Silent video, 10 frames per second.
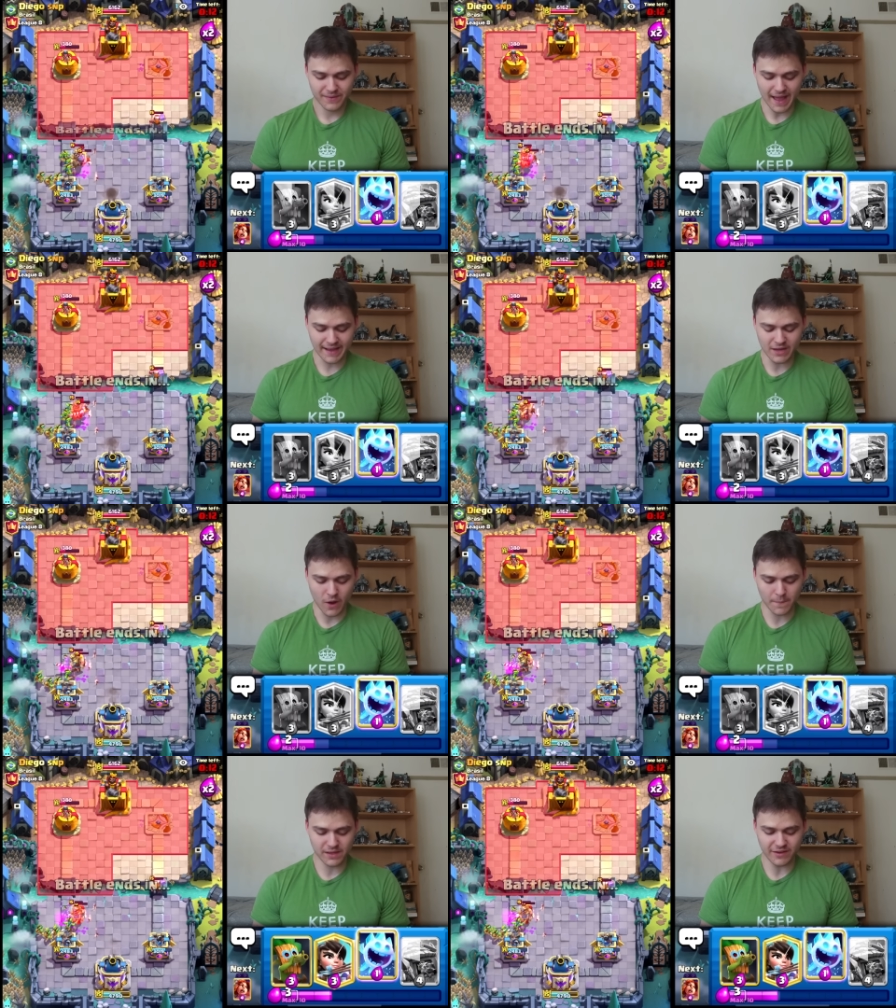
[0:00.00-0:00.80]
I
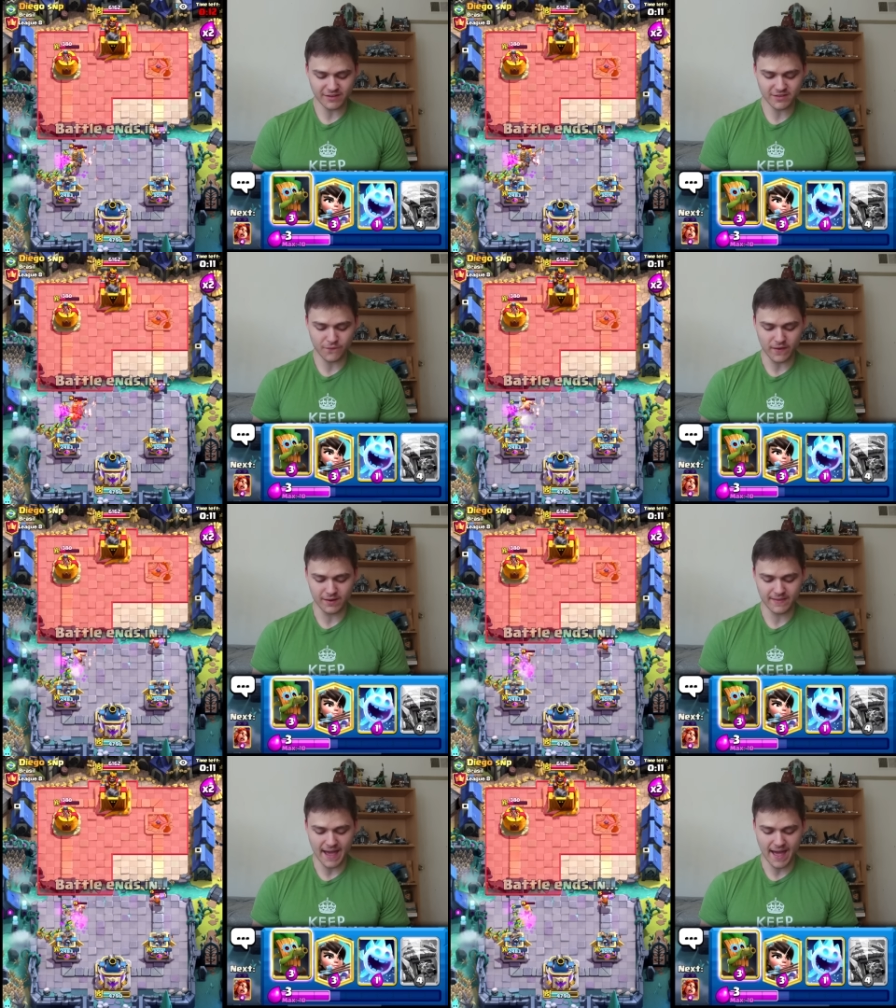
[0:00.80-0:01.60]
cannot believe I just
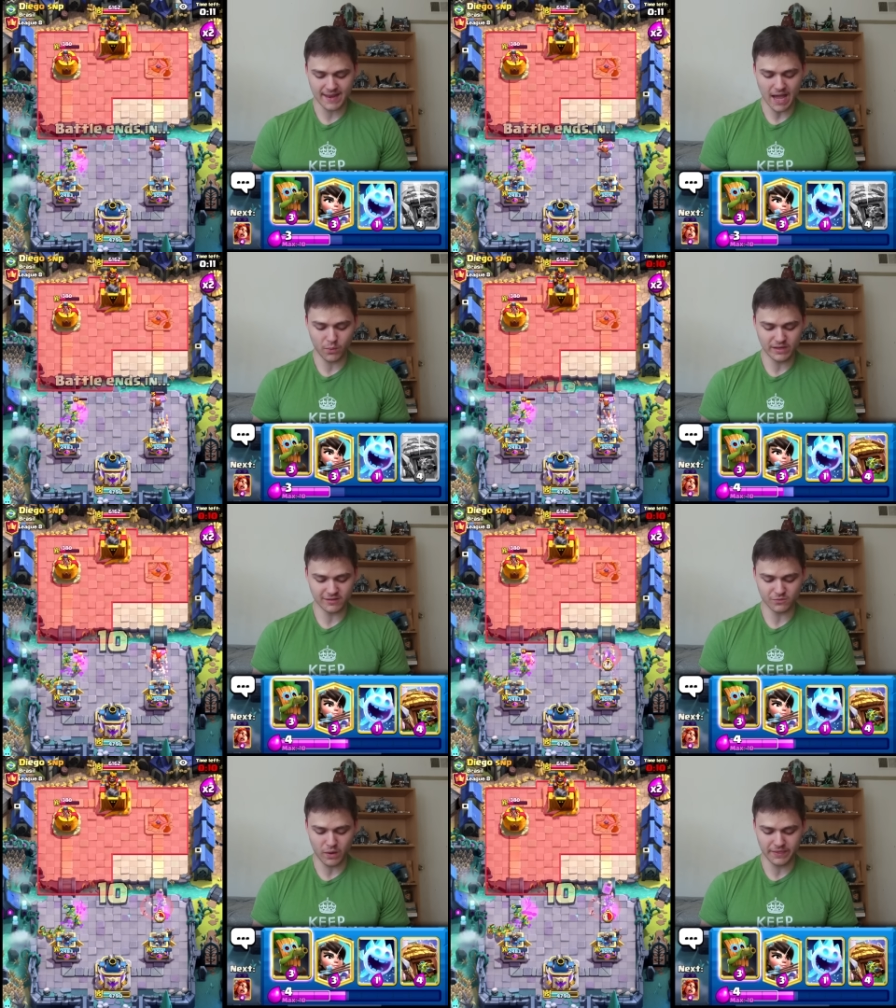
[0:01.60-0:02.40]
defended that, and now we
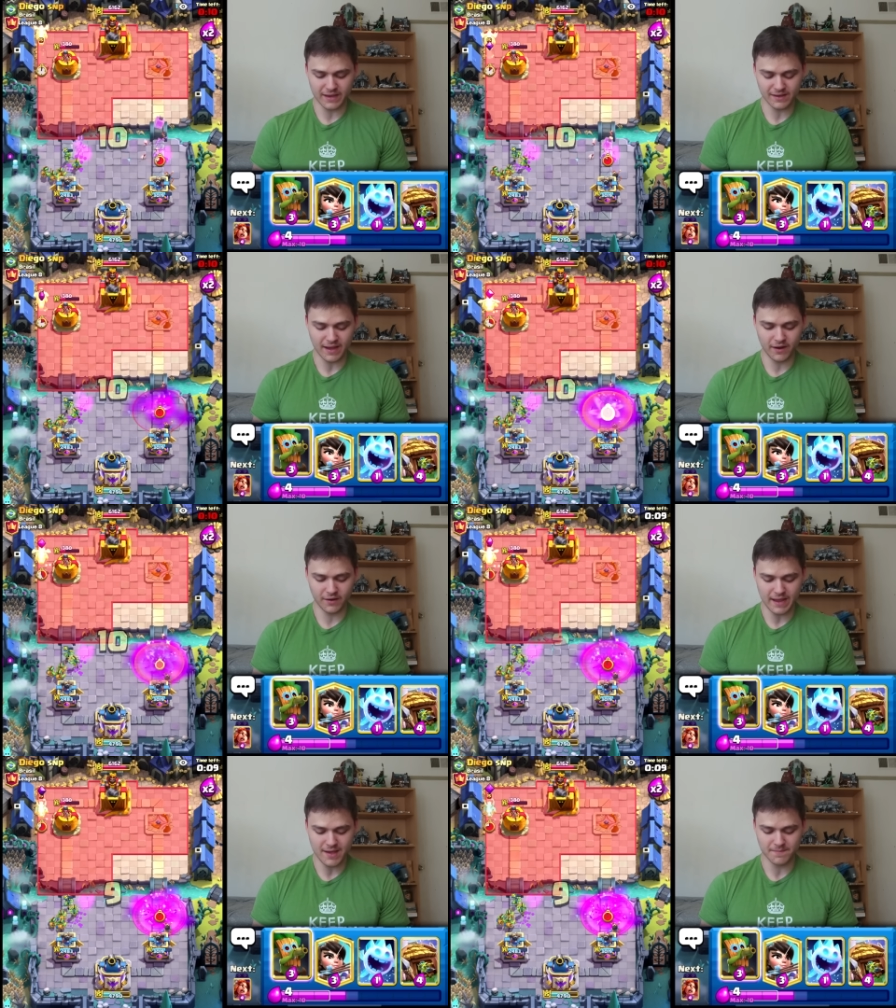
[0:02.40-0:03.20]
just won the entire
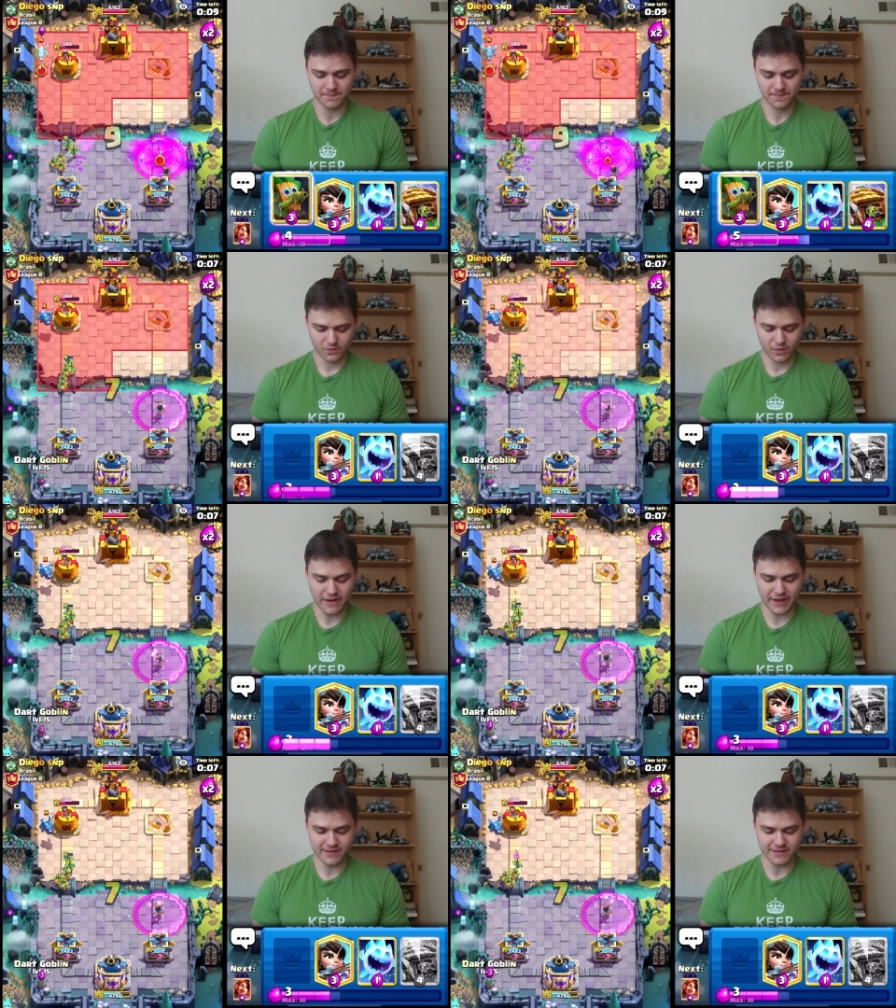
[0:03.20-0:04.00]
game.
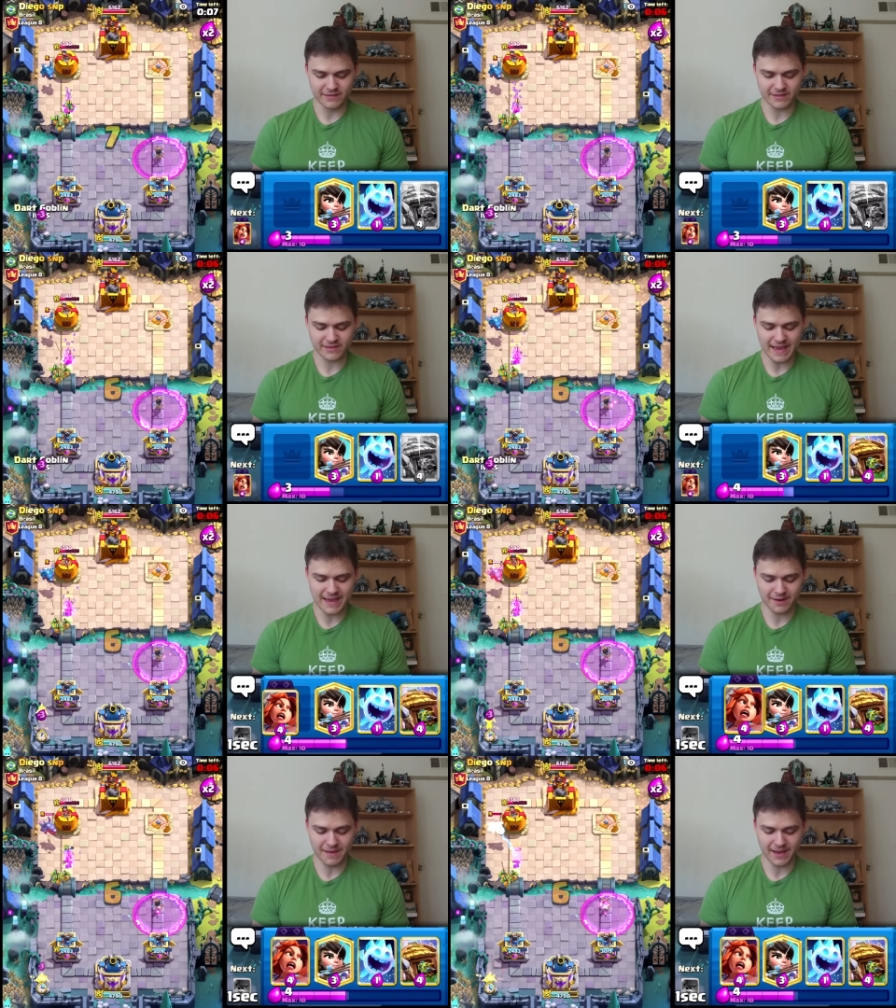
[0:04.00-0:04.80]
Wow, that is
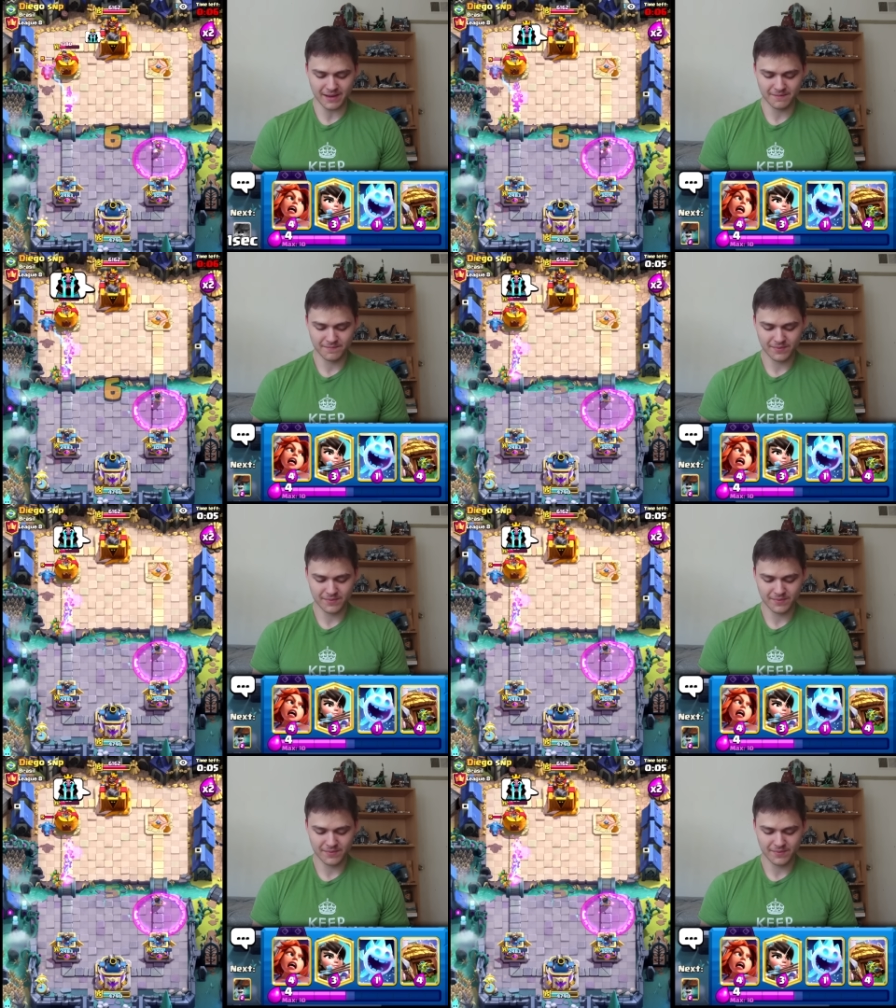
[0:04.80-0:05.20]
insane, man.